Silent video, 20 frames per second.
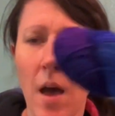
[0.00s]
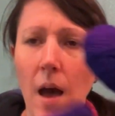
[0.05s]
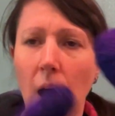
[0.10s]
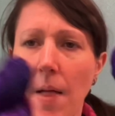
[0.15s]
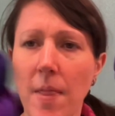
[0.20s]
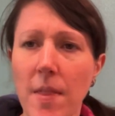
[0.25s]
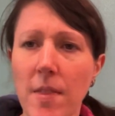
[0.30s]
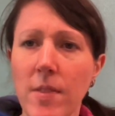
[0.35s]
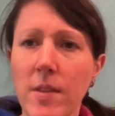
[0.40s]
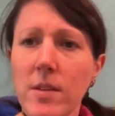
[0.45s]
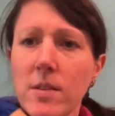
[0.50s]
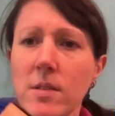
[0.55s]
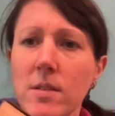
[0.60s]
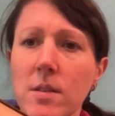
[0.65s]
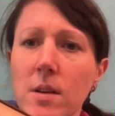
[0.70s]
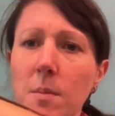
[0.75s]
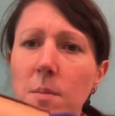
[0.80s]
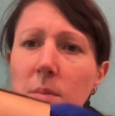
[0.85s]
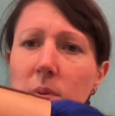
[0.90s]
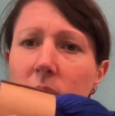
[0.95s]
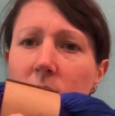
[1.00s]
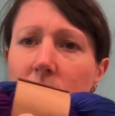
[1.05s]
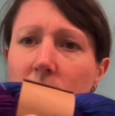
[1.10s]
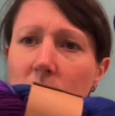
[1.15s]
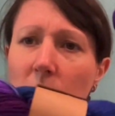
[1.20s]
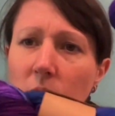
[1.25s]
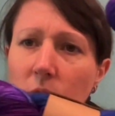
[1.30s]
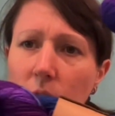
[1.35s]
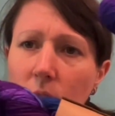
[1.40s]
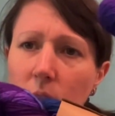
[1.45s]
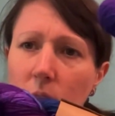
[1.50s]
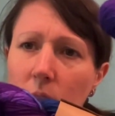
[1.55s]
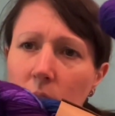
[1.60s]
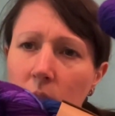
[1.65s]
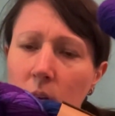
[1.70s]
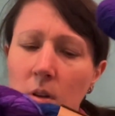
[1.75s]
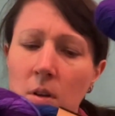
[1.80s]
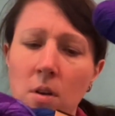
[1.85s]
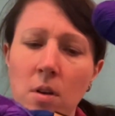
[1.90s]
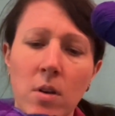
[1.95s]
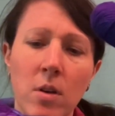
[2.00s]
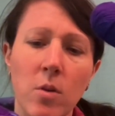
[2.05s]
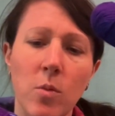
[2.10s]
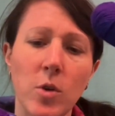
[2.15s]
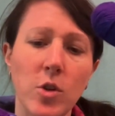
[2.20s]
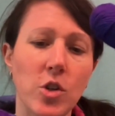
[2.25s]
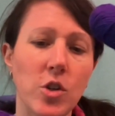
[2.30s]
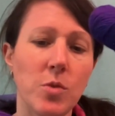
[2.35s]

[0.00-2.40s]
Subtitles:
And then this is number 7, which